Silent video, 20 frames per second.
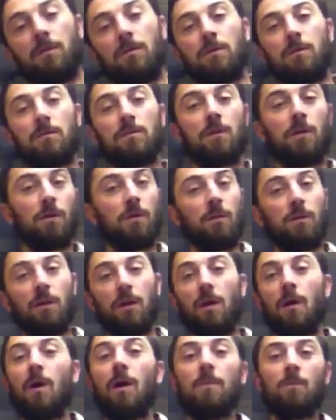So, you
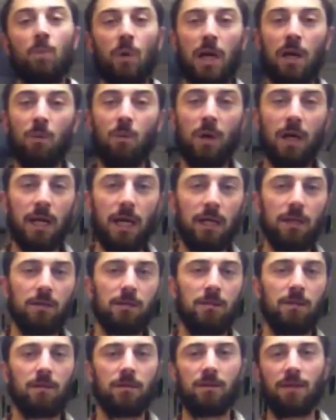know, I'm well aware
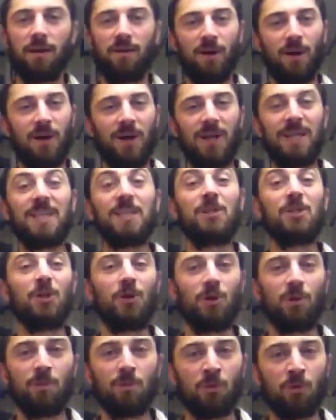that there are
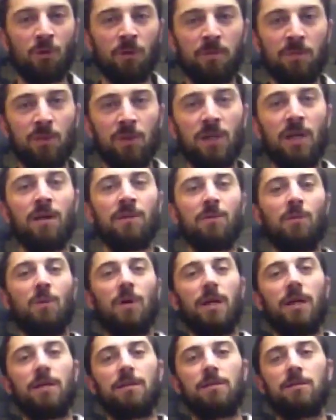innumerable other
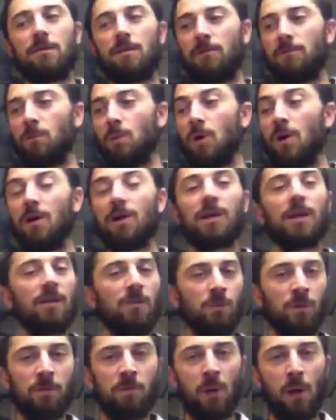ways of working
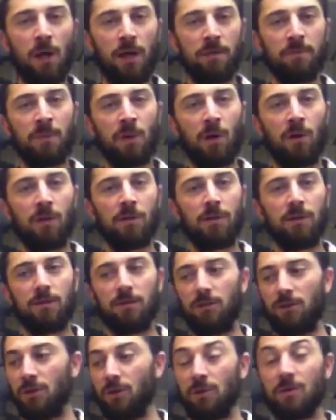with pine pollen
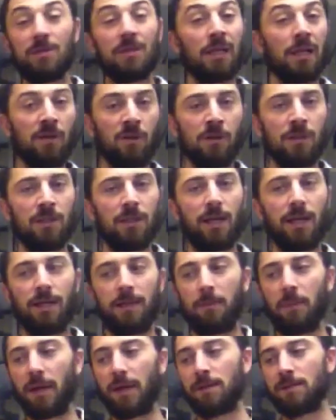and using it on a daily
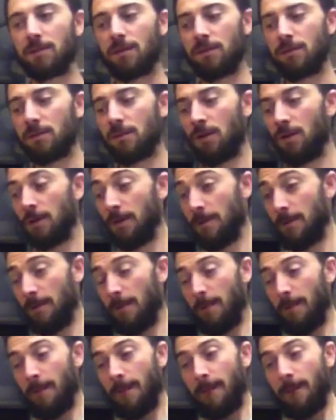basis.
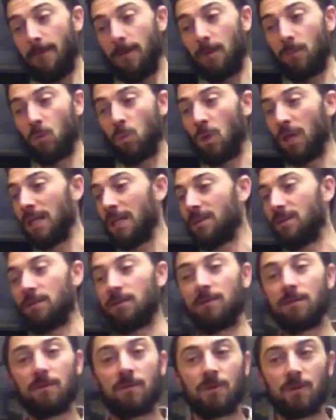I'm aware
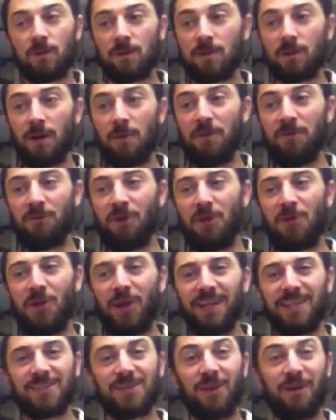that some of the
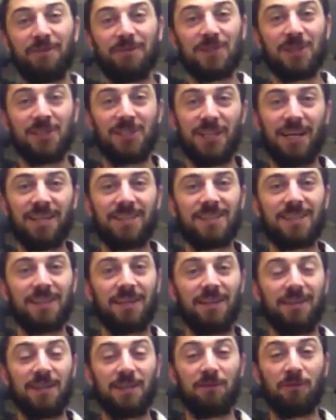things I've suggested
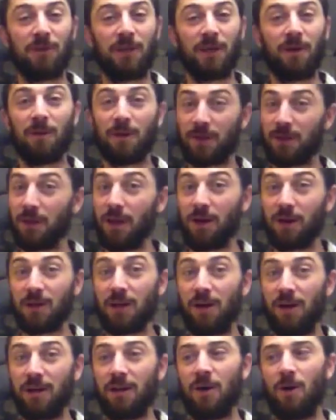in this video are, are
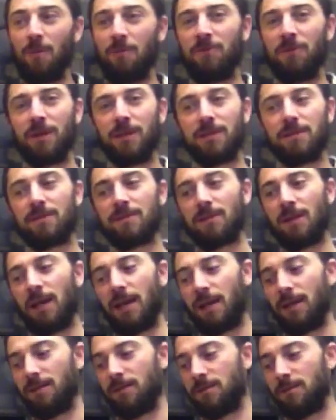kind of obvious
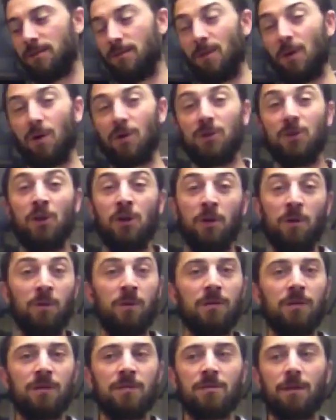and not new
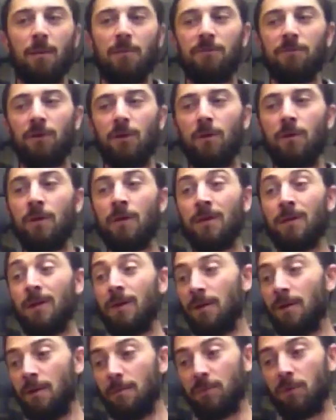to some of you,
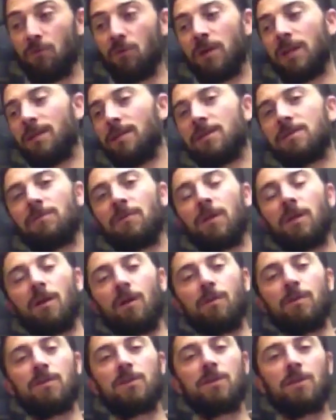but really this
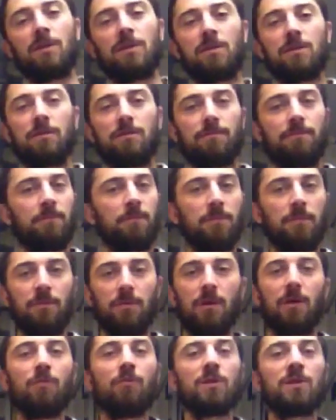video is just
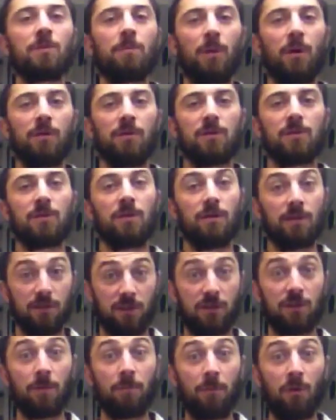a response to the
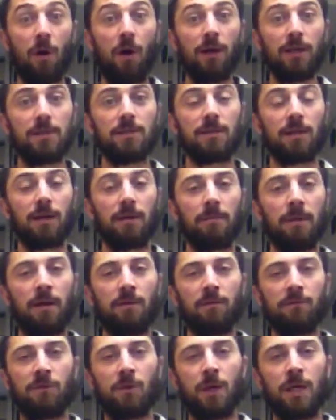surprising
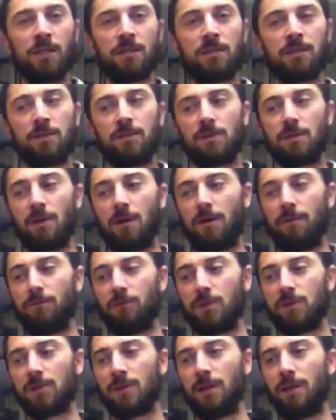amount of questions that I've
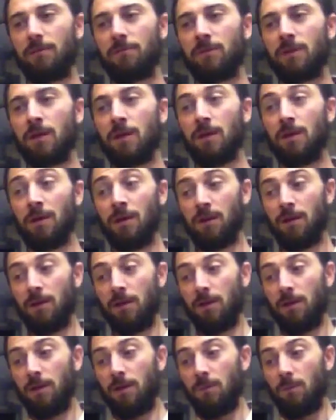received
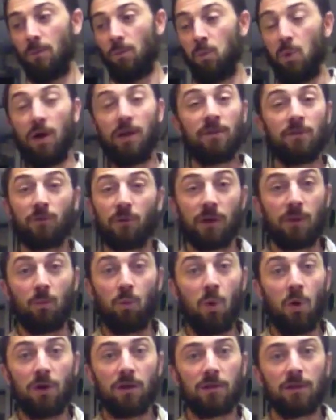wondering
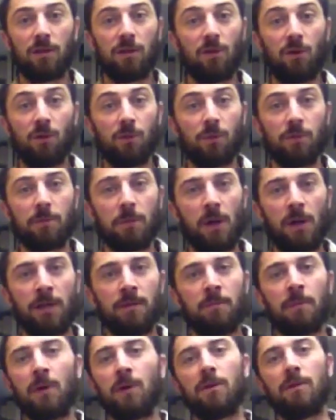what to do with
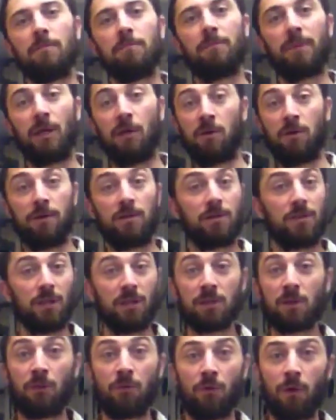pine pollen beyond
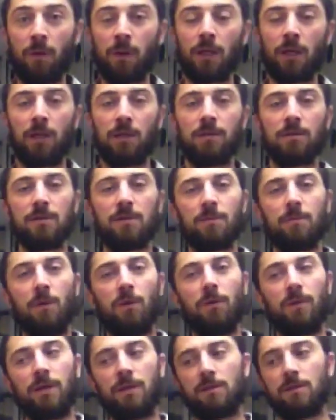just throwing it into
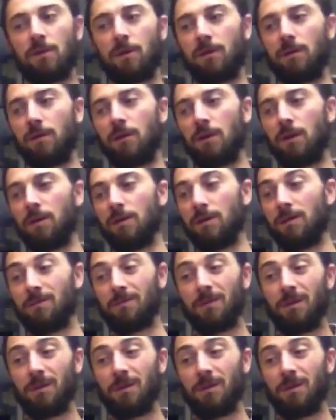smoothies. So, you know,